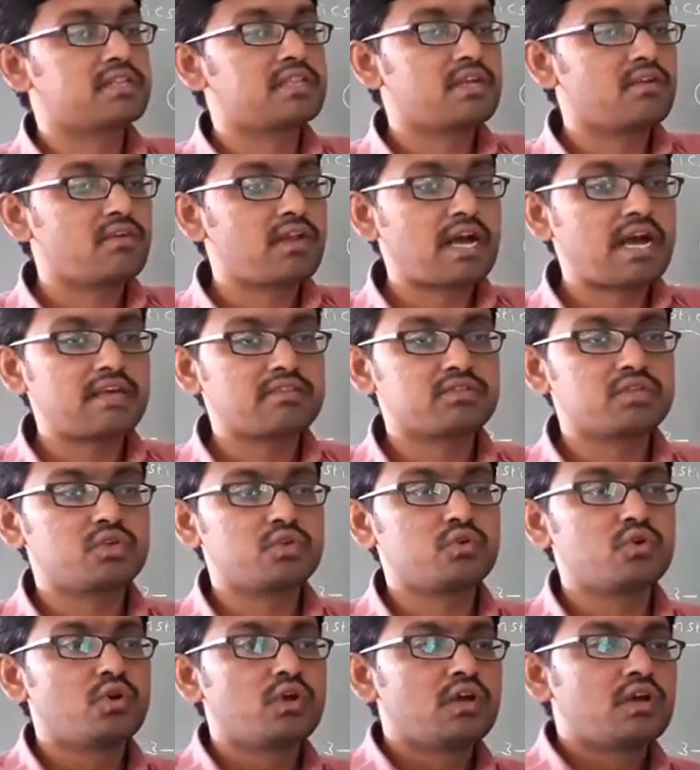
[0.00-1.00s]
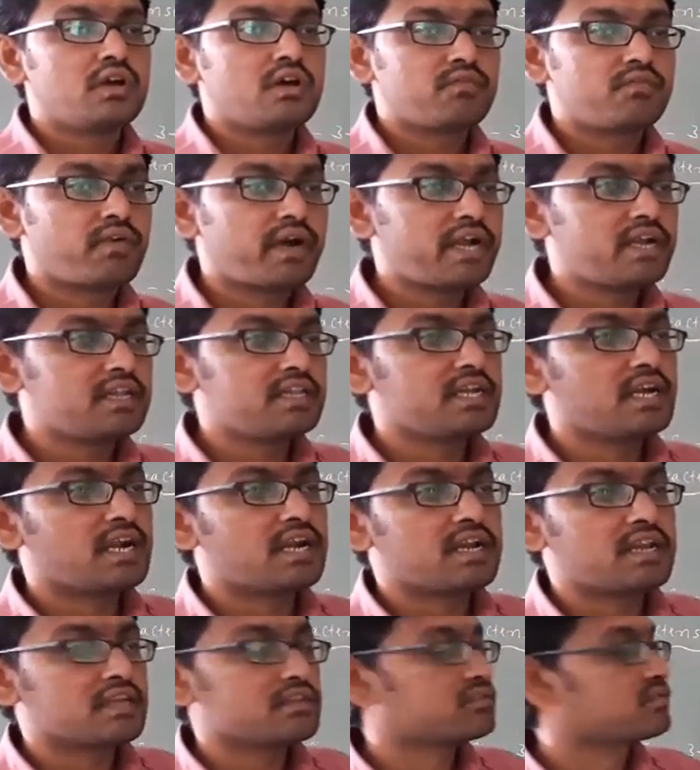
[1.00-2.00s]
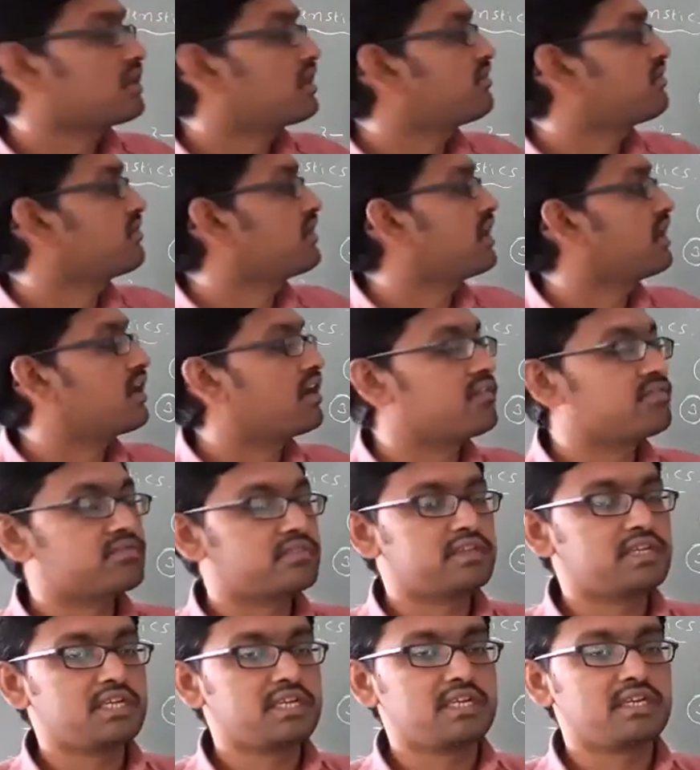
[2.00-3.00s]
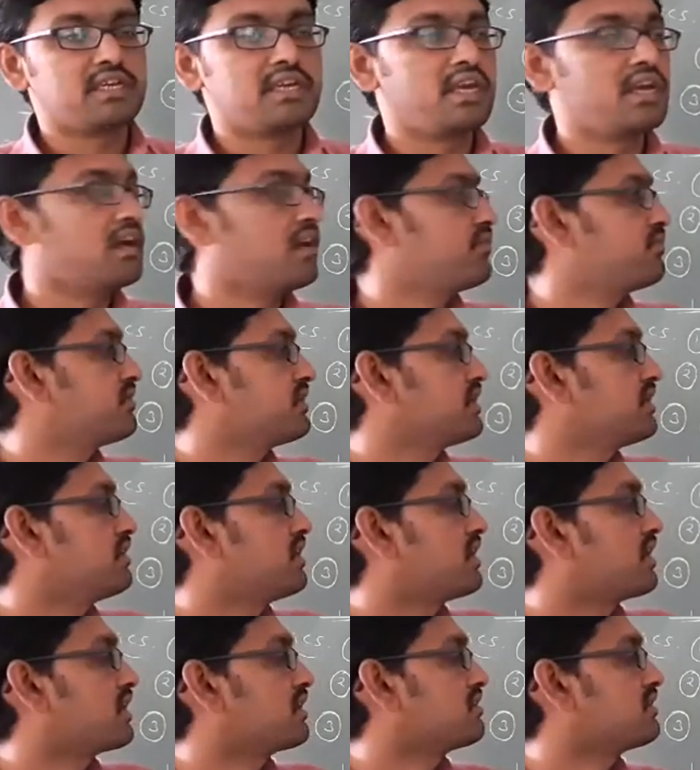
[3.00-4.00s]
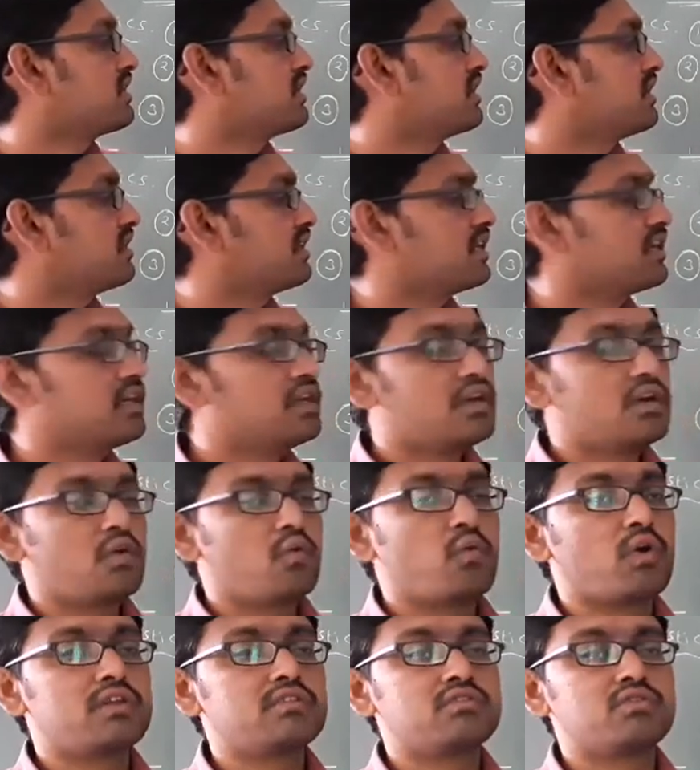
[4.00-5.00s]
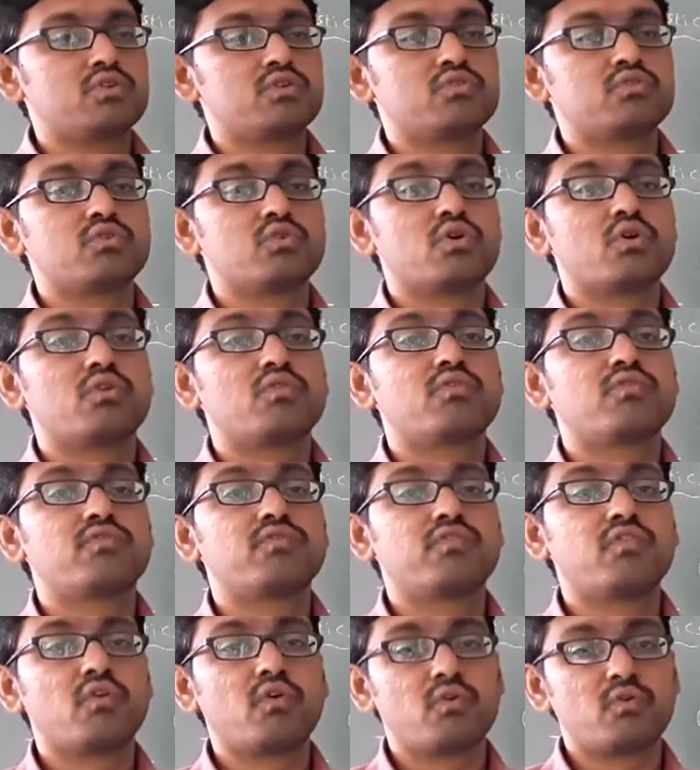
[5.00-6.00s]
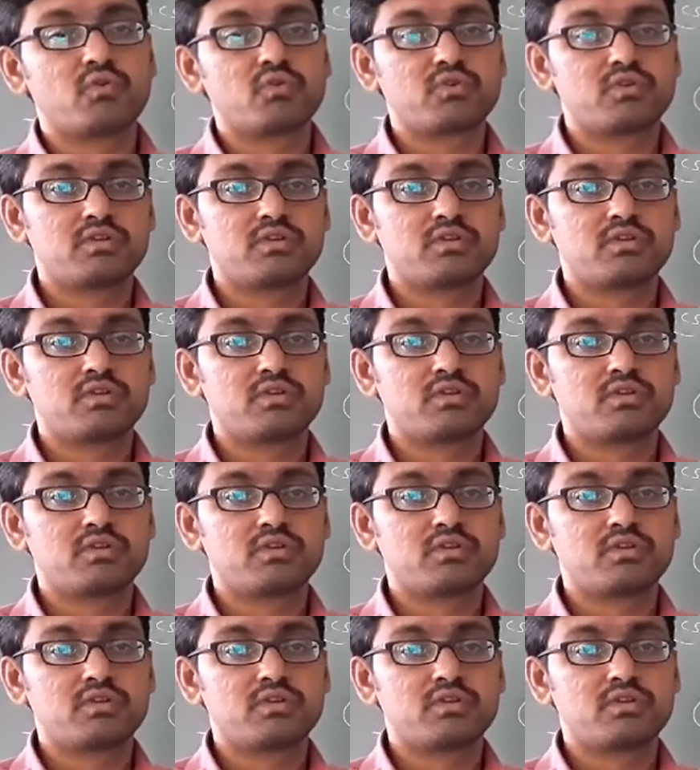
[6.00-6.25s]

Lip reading: they will ask you find the address of a of 3. A of 3 the address is 1004.